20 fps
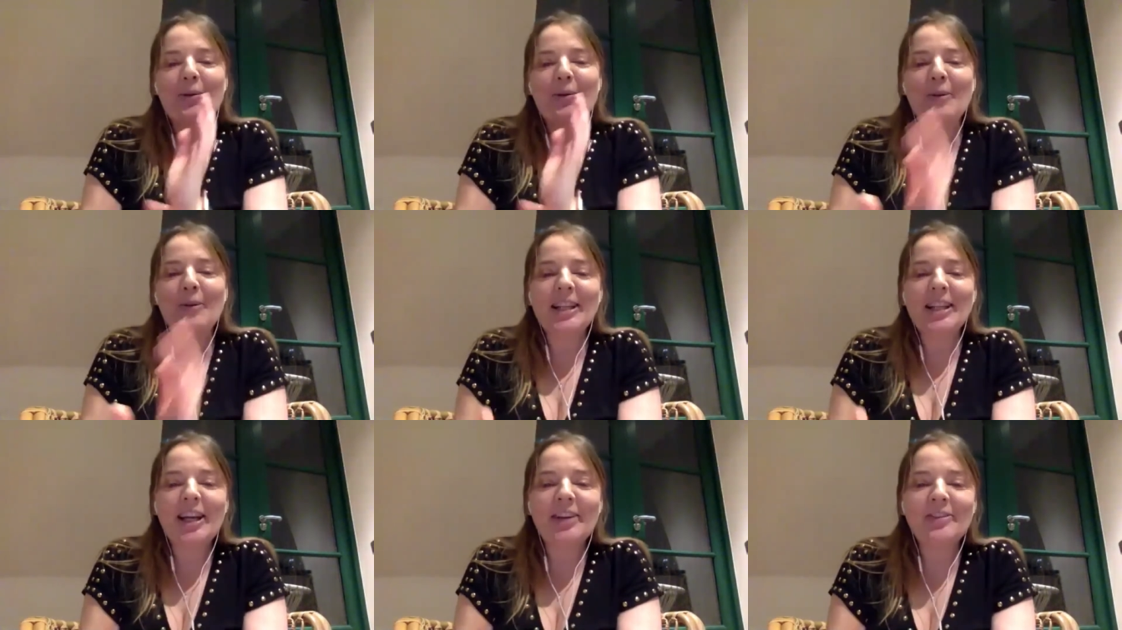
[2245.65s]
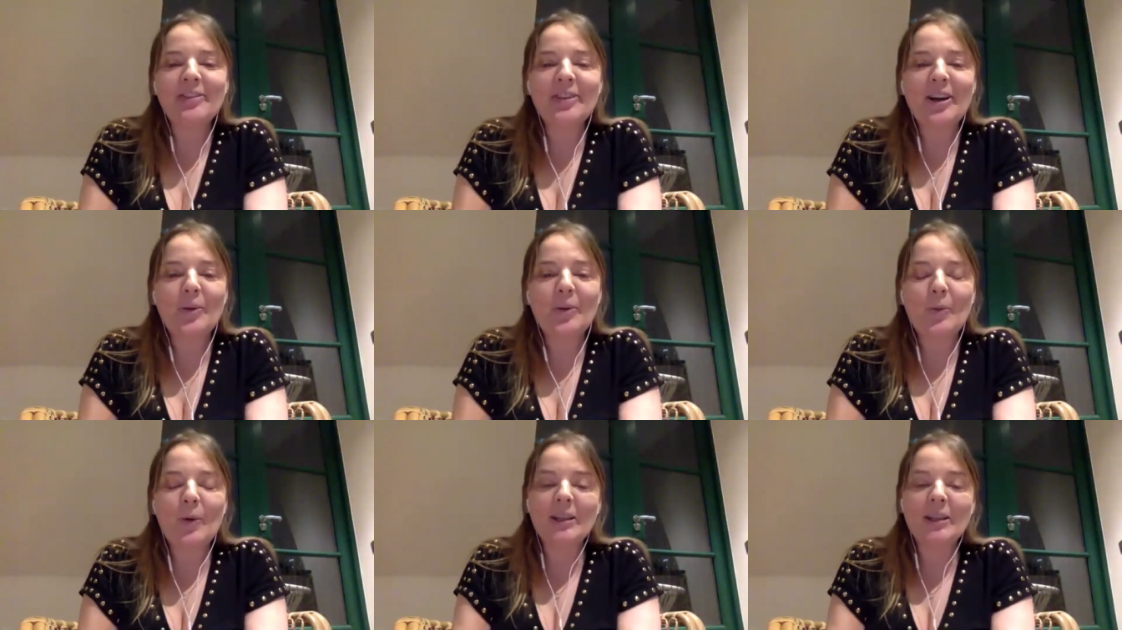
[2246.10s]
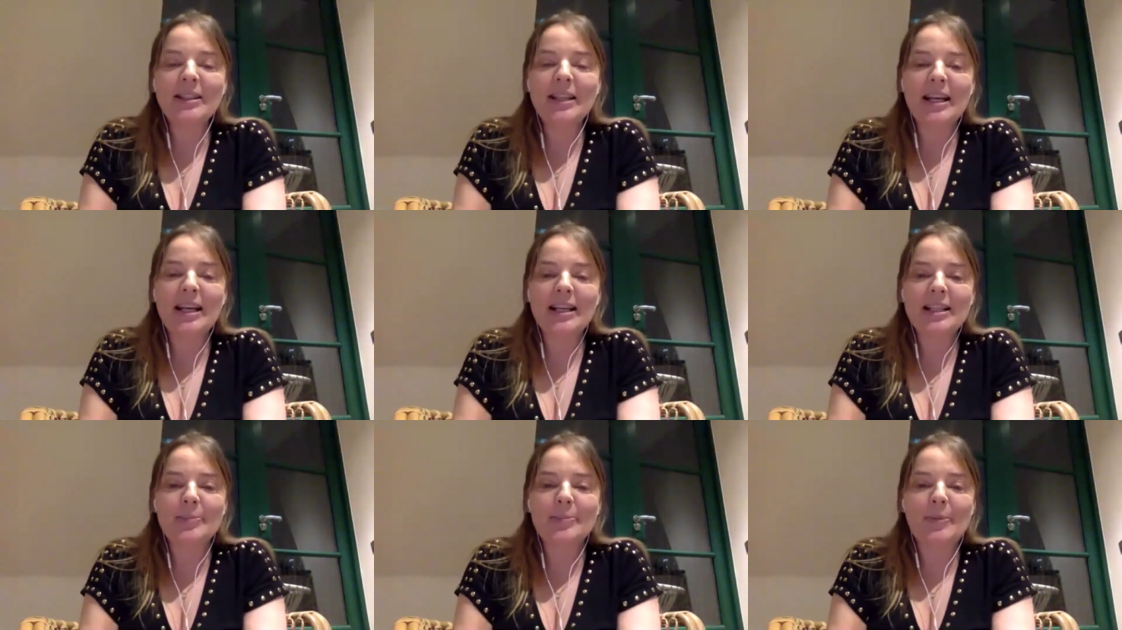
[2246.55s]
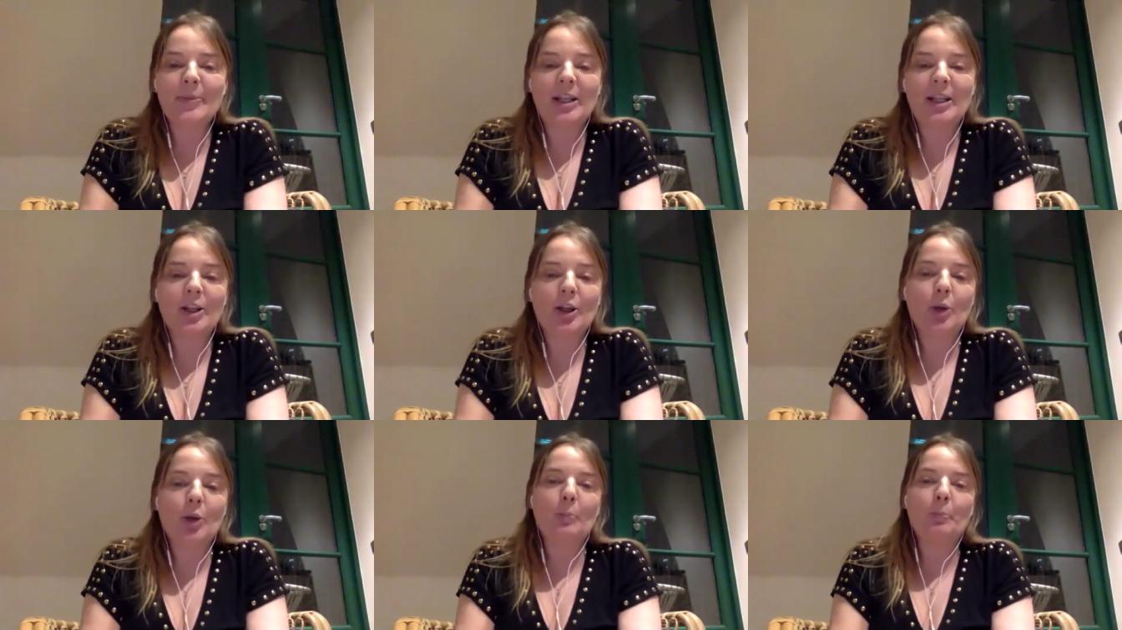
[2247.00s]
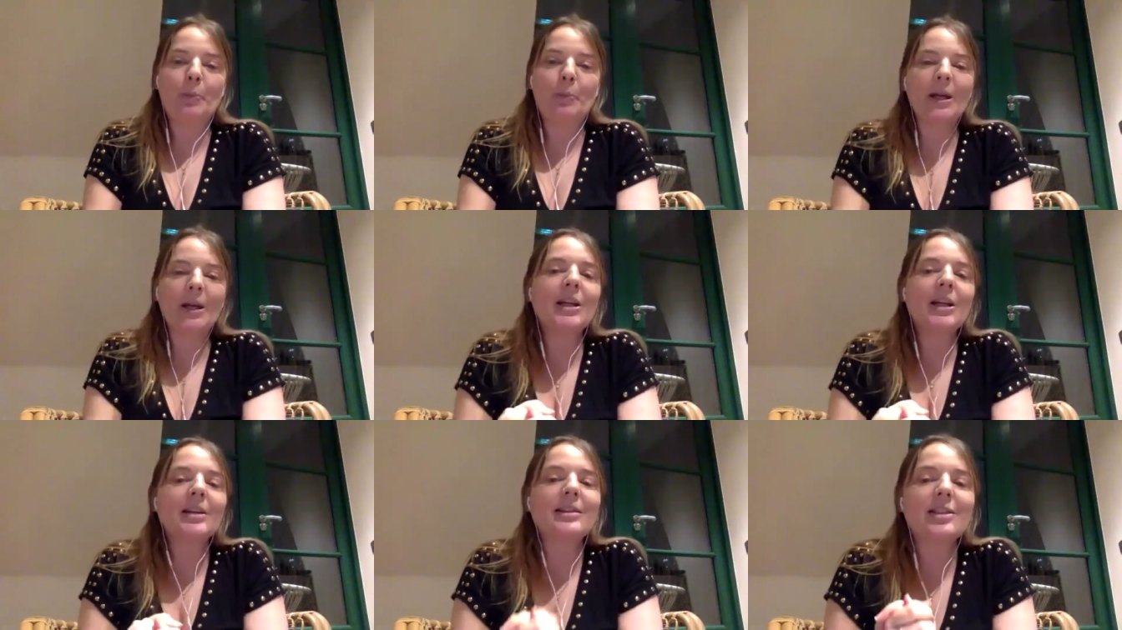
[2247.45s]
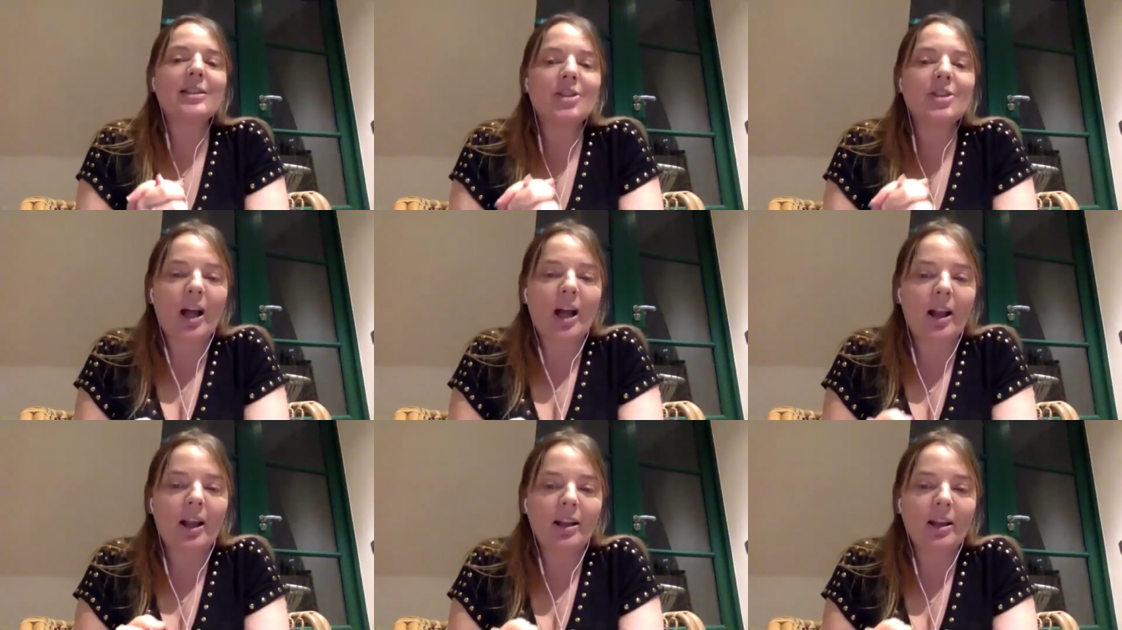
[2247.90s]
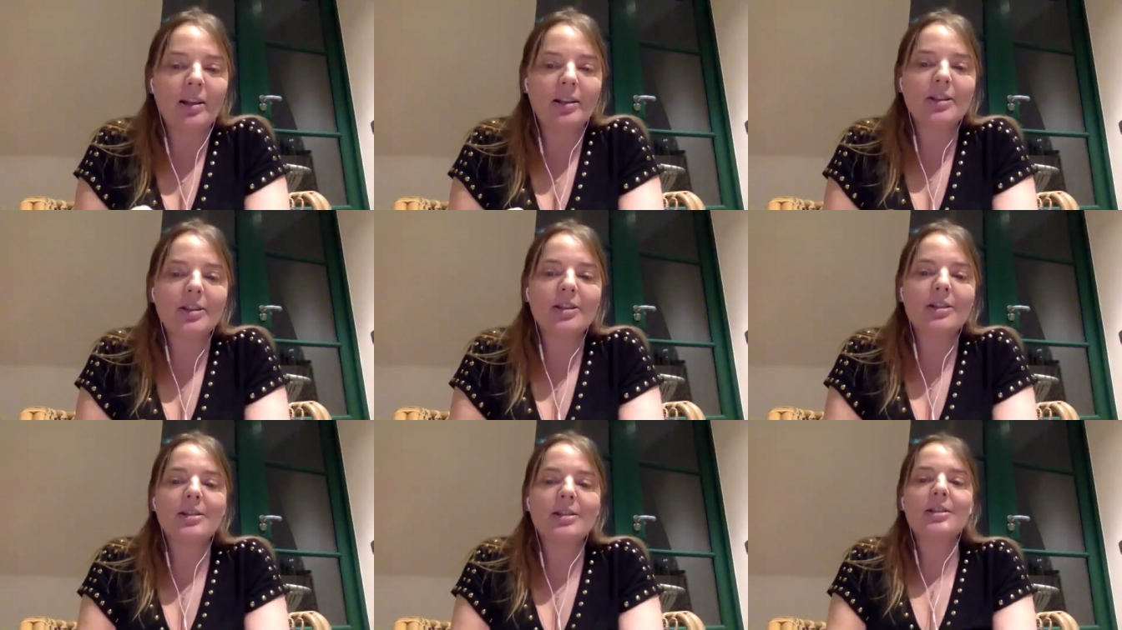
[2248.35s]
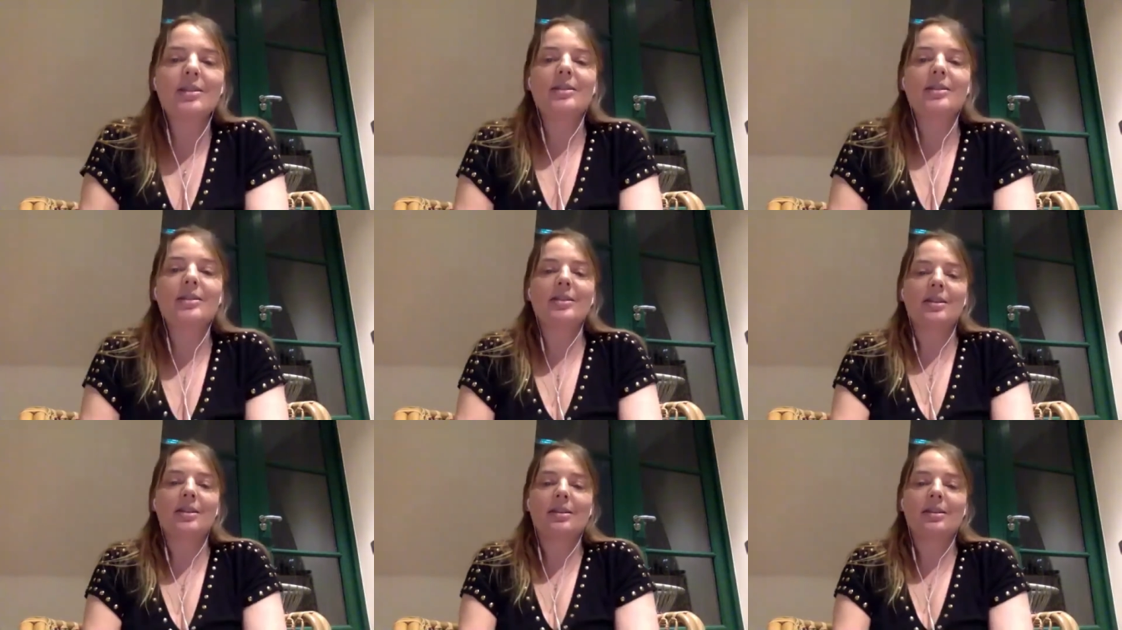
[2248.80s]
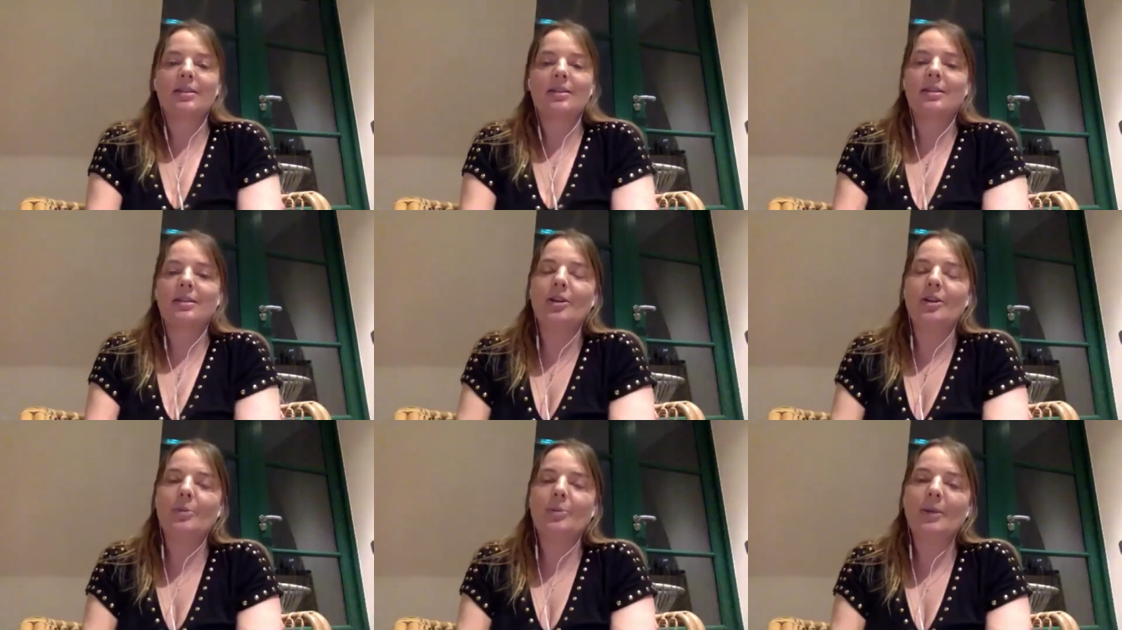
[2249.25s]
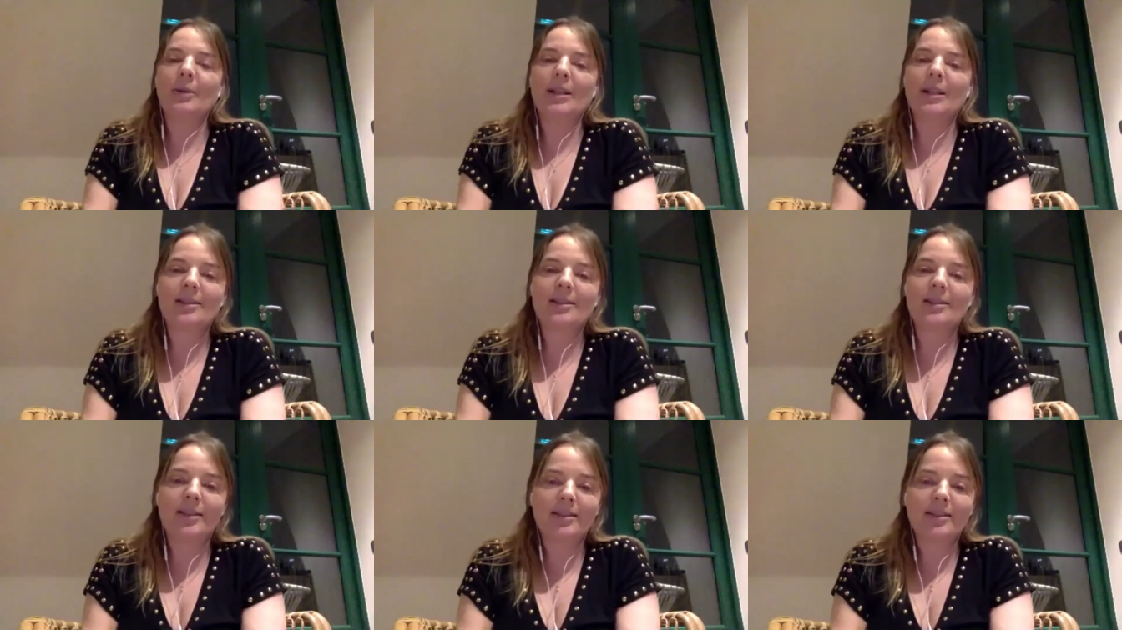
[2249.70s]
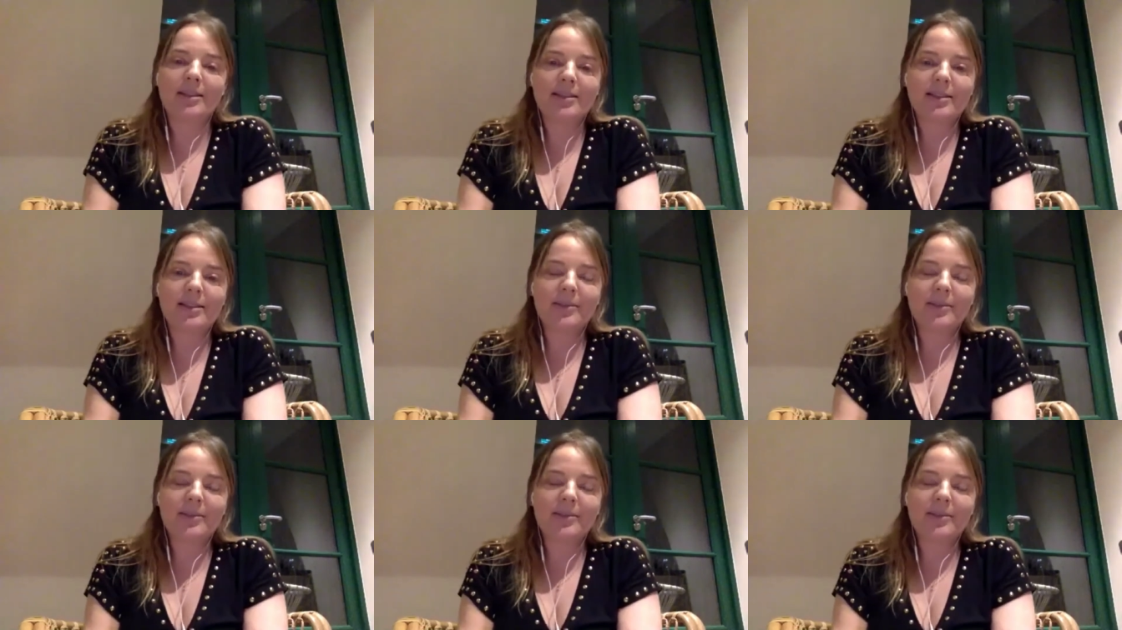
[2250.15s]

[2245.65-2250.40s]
what has been your biggest challenge since starting your business?